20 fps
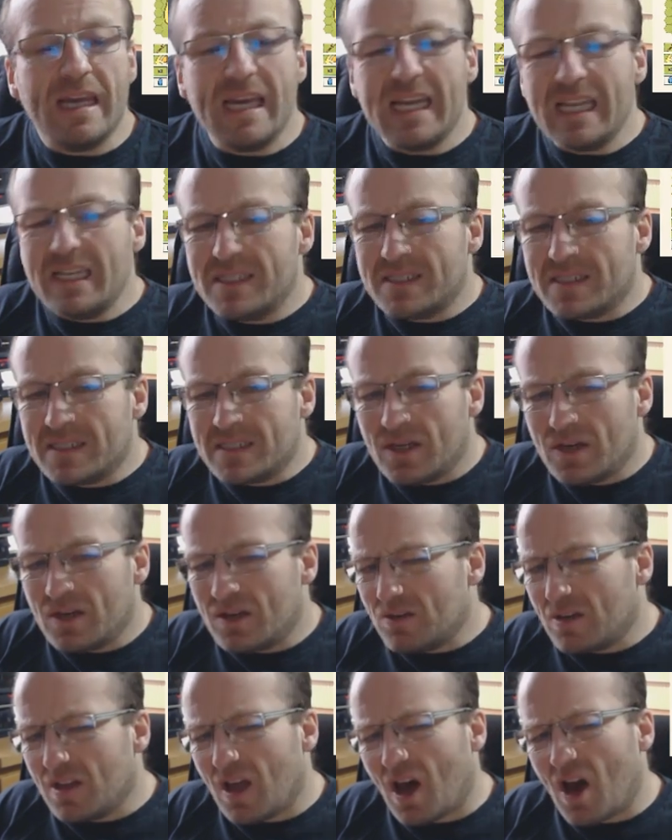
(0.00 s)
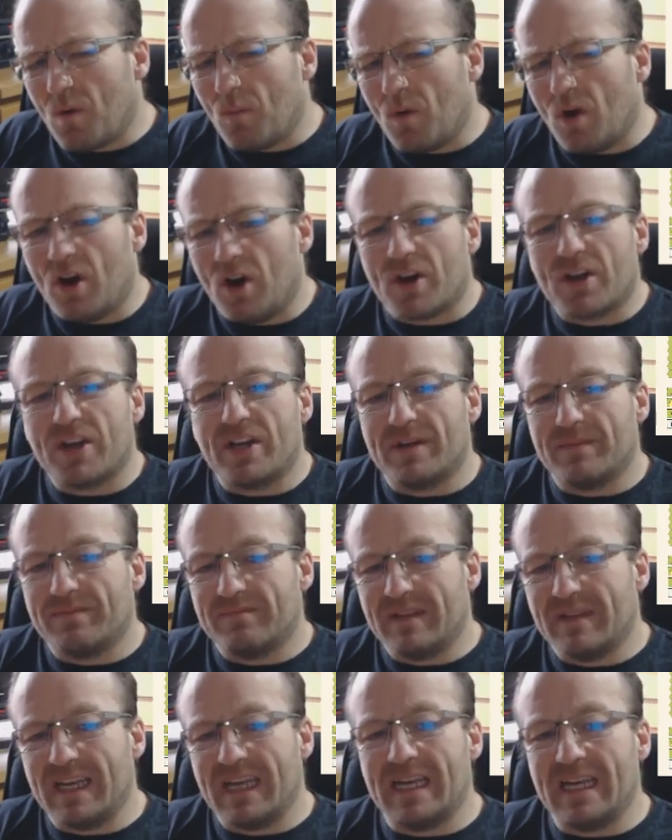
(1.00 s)
Internal artwork
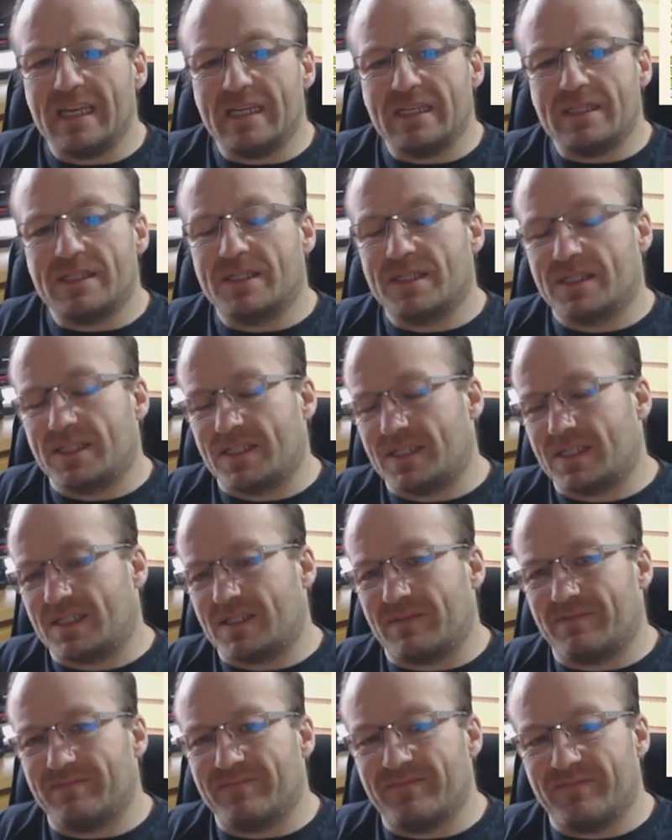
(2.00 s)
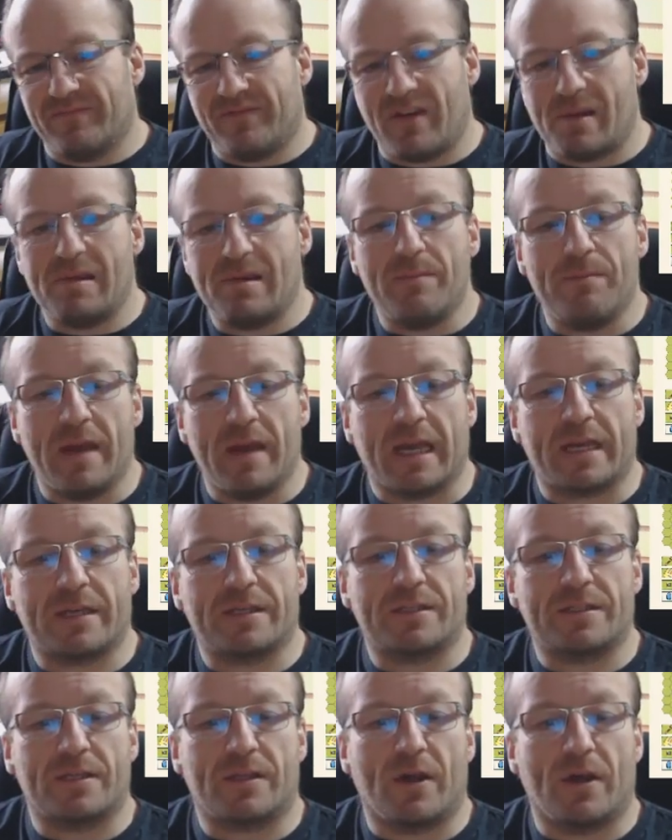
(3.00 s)
is very
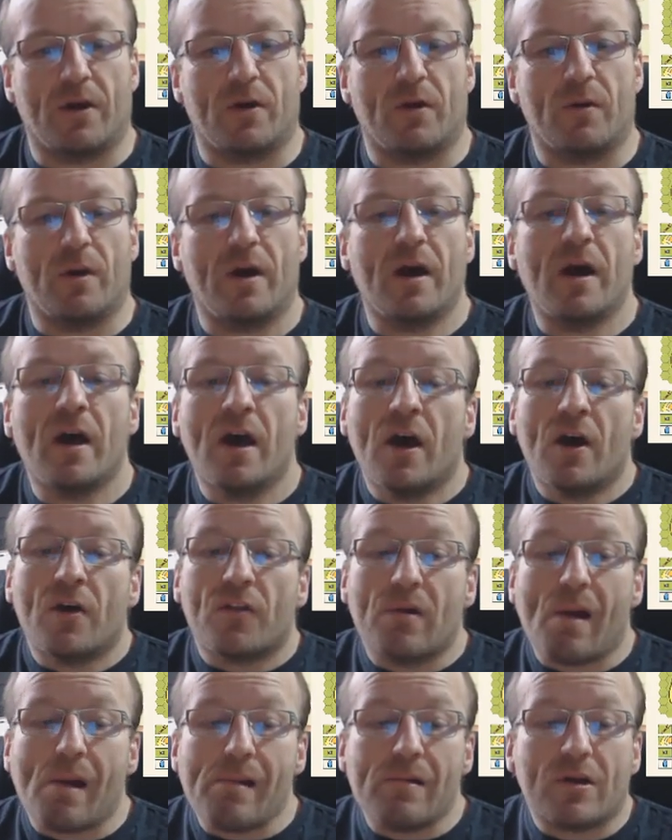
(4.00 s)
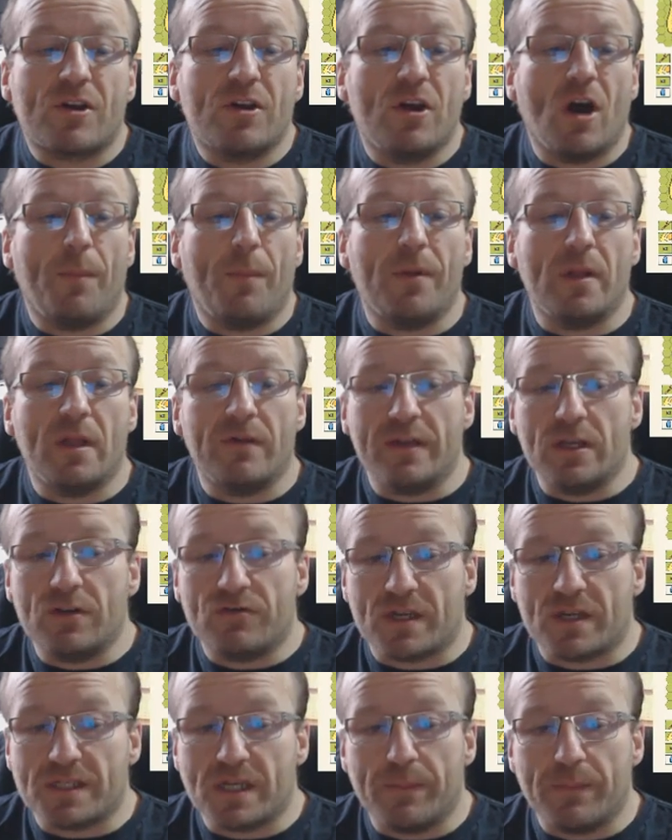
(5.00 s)
mixed though. There are a couple of
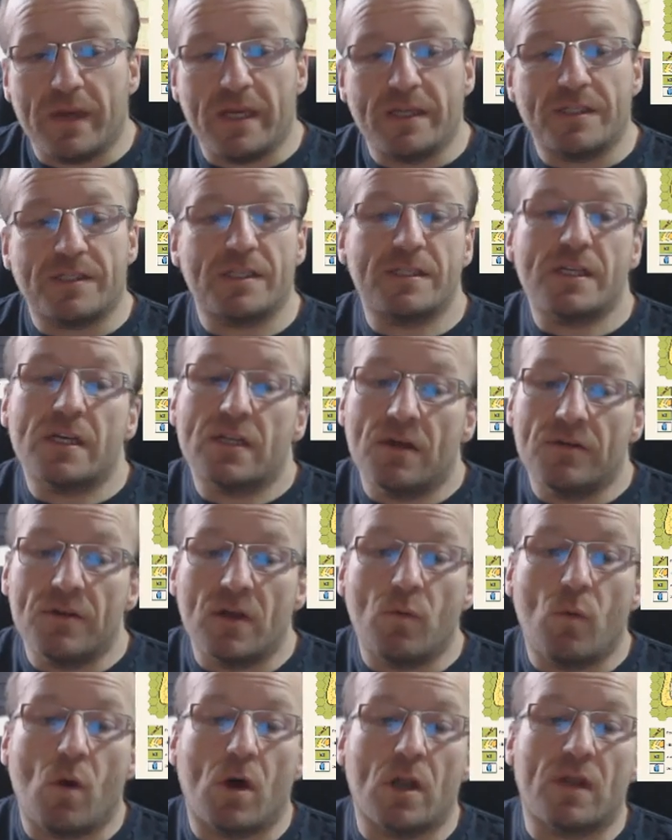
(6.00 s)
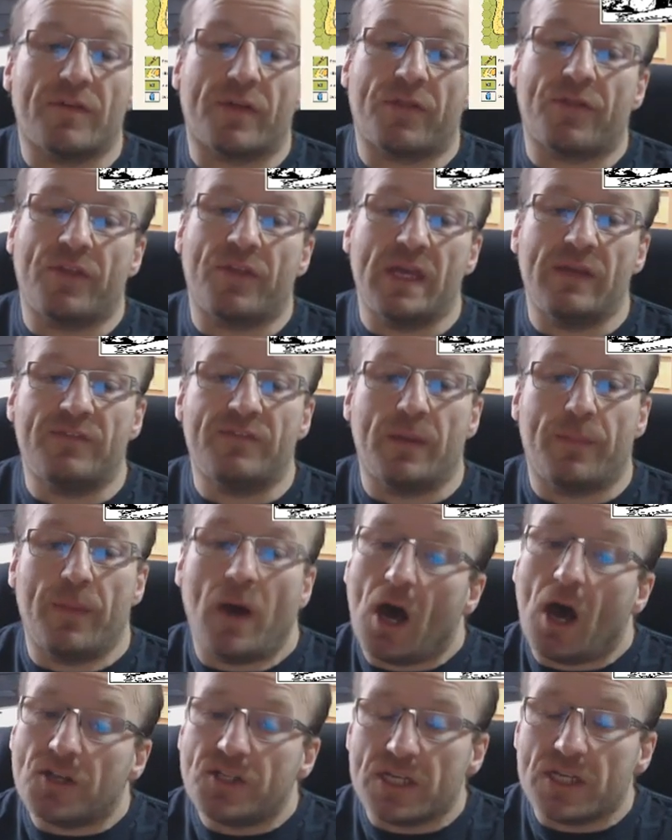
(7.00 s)
interesting pieces, including one of a thief
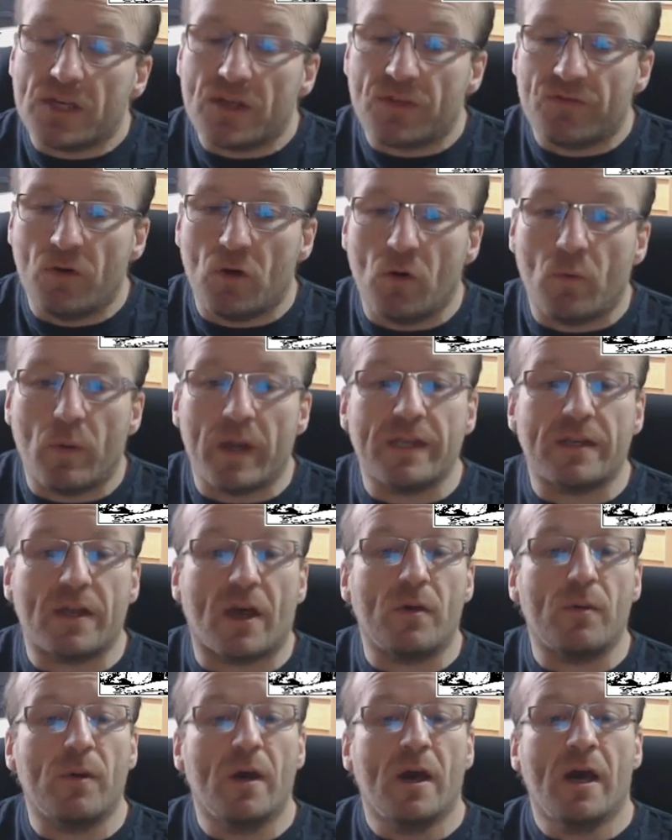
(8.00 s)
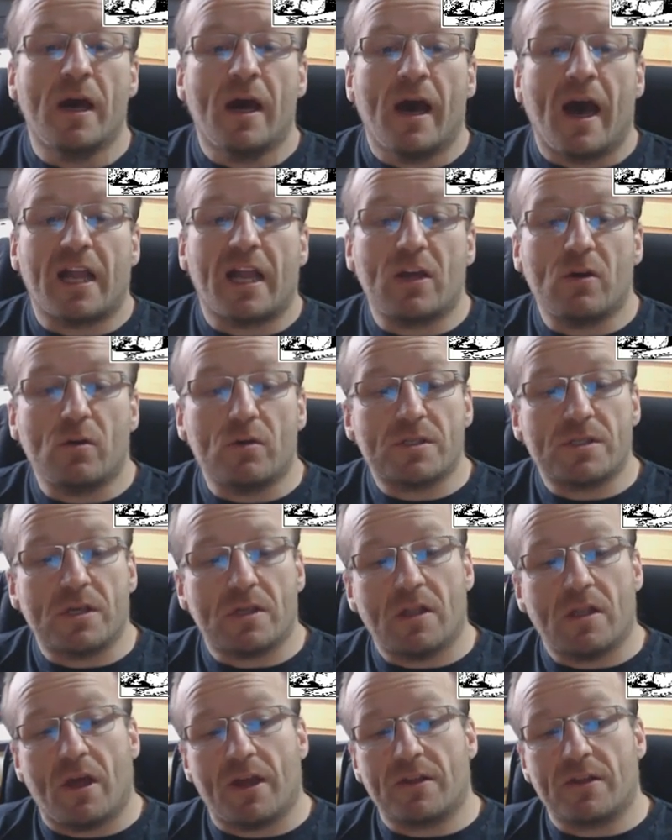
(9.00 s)
departing through a window, and I also
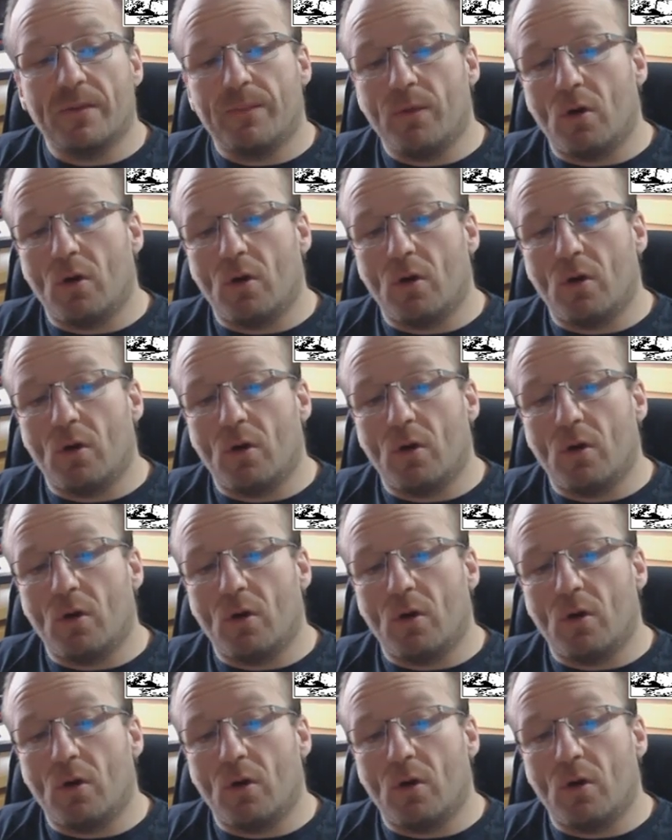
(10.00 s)
like the